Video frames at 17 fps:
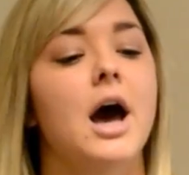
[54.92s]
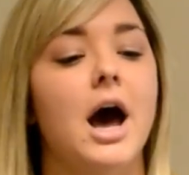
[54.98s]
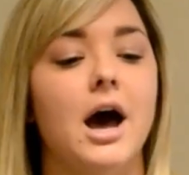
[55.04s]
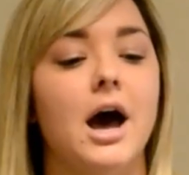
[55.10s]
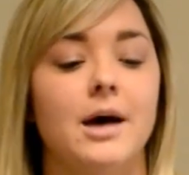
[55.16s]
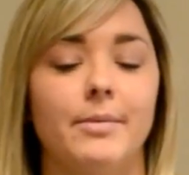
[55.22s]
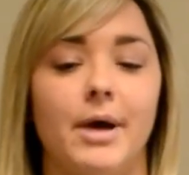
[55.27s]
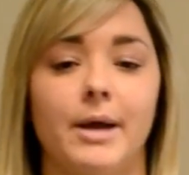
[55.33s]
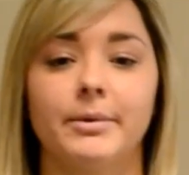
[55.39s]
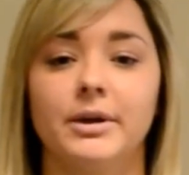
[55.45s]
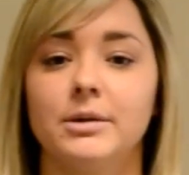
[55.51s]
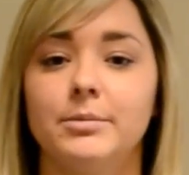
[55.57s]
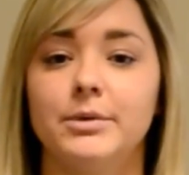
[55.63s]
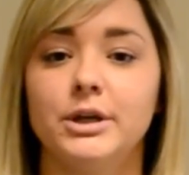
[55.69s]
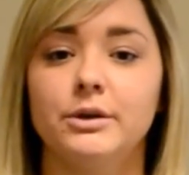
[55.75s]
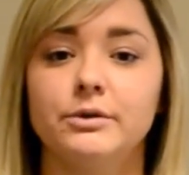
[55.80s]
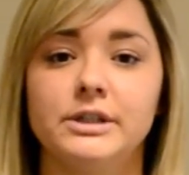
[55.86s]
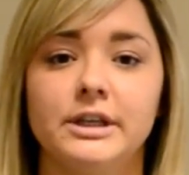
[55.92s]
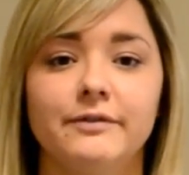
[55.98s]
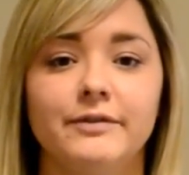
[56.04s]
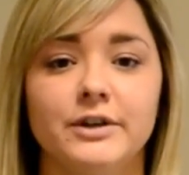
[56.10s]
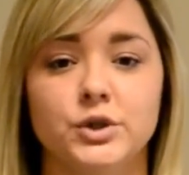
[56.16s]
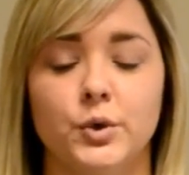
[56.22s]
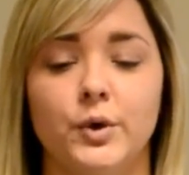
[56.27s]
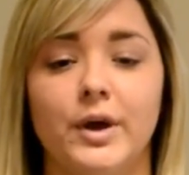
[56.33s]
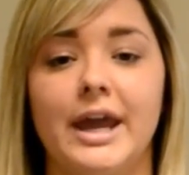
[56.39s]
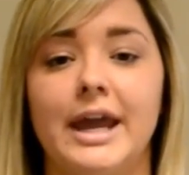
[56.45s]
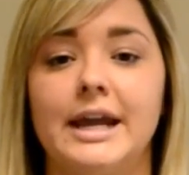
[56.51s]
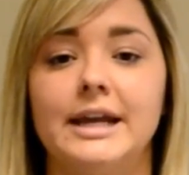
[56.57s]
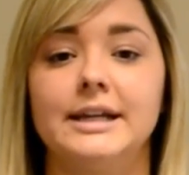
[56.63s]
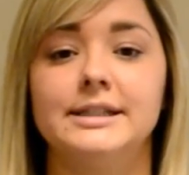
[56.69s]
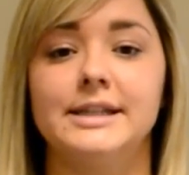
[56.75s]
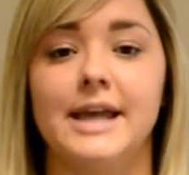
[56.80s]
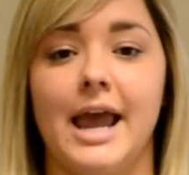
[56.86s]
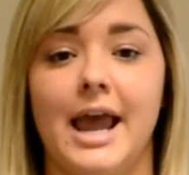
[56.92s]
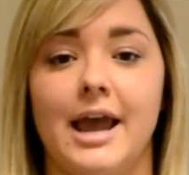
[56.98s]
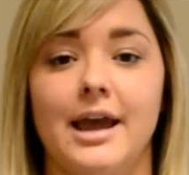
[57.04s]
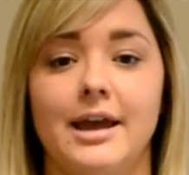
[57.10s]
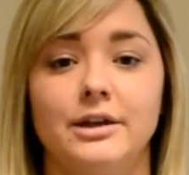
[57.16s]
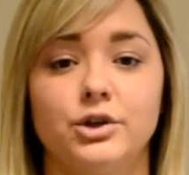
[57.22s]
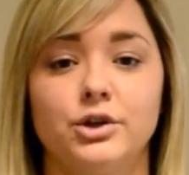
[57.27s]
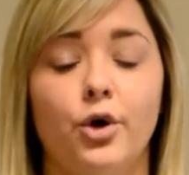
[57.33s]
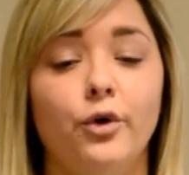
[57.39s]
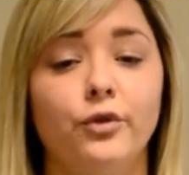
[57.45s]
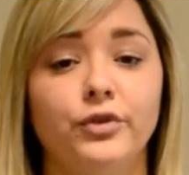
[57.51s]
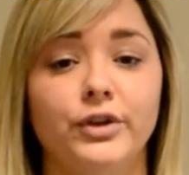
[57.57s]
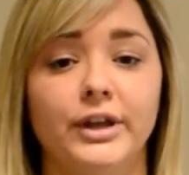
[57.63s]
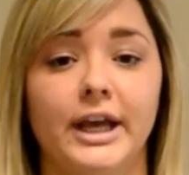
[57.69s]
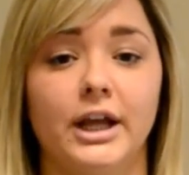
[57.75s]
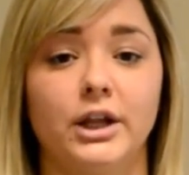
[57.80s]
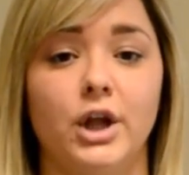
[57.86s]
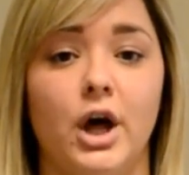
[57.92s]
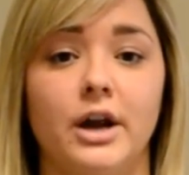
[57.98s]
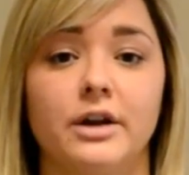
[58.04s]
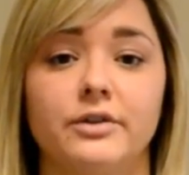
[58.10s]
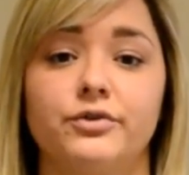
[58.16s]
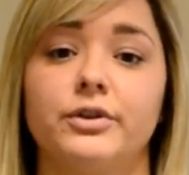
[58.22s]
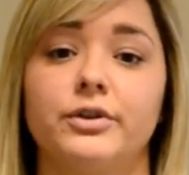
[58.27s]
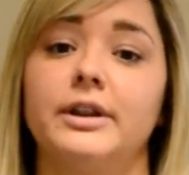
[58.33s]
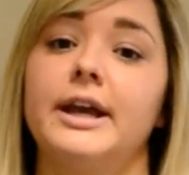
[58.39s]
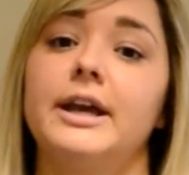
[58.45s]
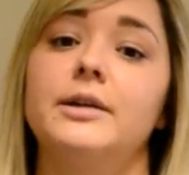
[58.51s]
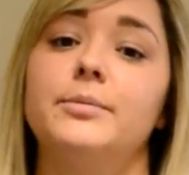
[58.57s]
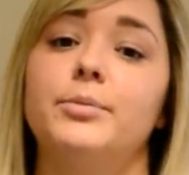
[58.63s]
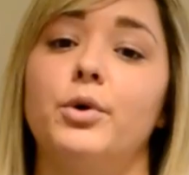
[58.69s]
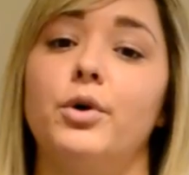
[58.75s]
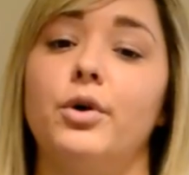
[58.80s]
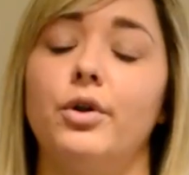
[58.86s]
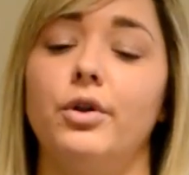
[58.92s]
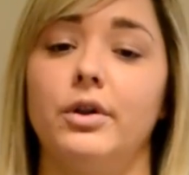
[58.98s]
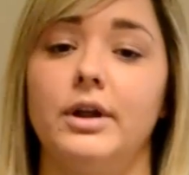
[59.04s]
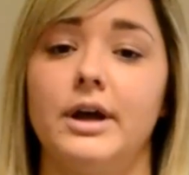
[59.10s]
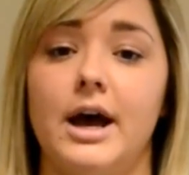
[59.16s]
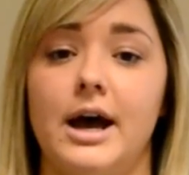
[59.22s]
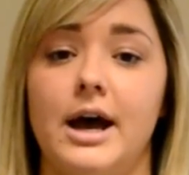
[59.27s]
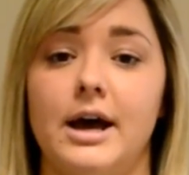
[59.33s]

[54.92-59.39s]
I'm going to be using visual aids and hopefully a lot of relatable